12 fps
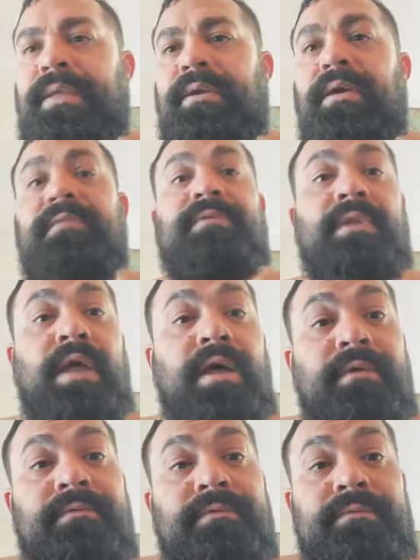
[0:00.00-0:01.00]
of
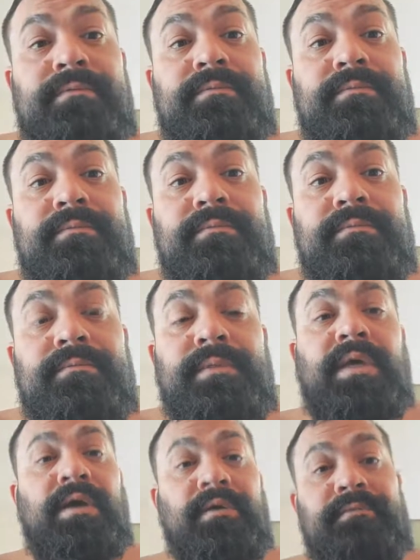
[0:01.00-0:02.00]
love,
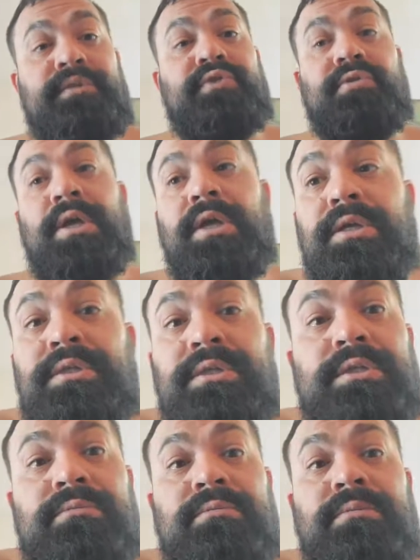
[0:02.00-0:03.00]
of
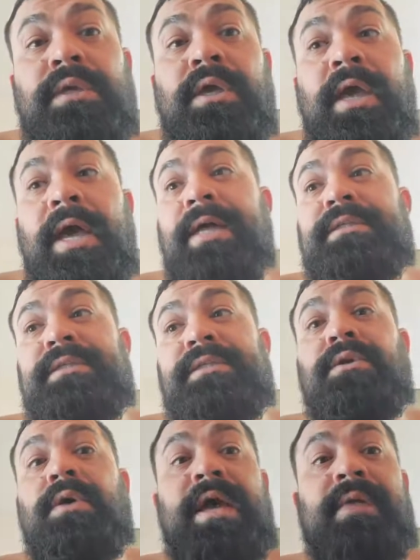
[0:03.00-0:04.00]
drugs. I just
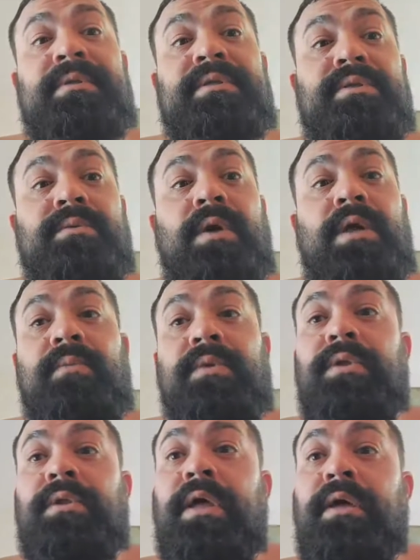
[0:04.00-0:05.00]
so happen to want real
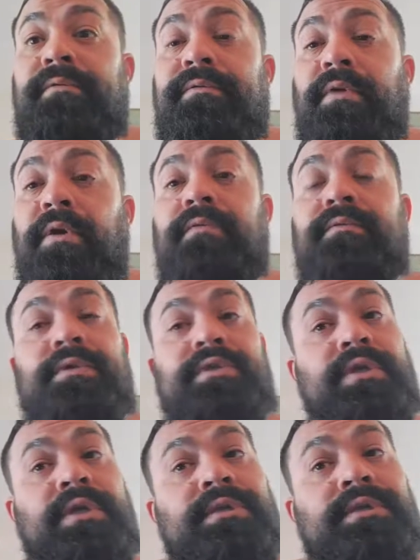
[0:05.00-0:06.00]
love over
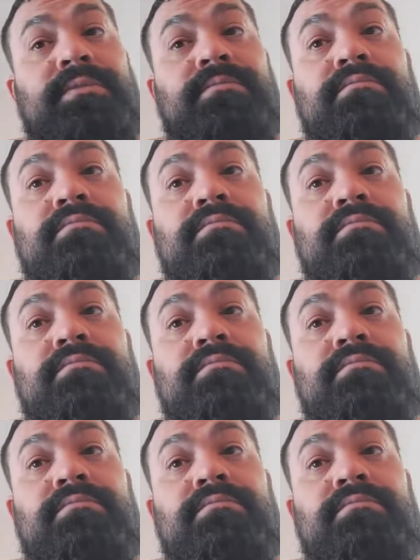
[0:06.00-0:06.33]
drugs.